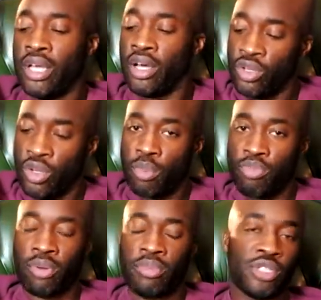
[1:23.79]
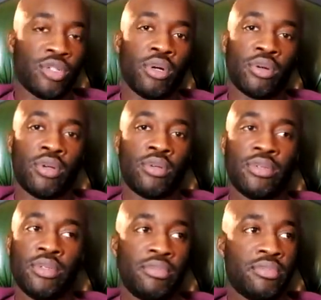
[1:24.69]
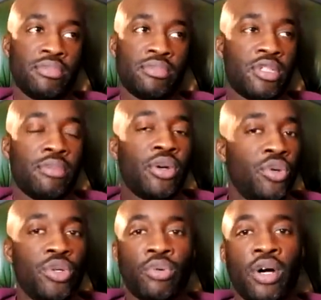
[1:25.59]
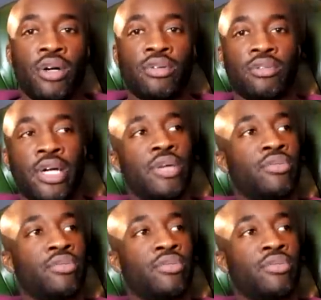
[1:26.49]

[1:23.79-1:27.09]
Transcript: are not promised tomorrow, no matter who you are, right?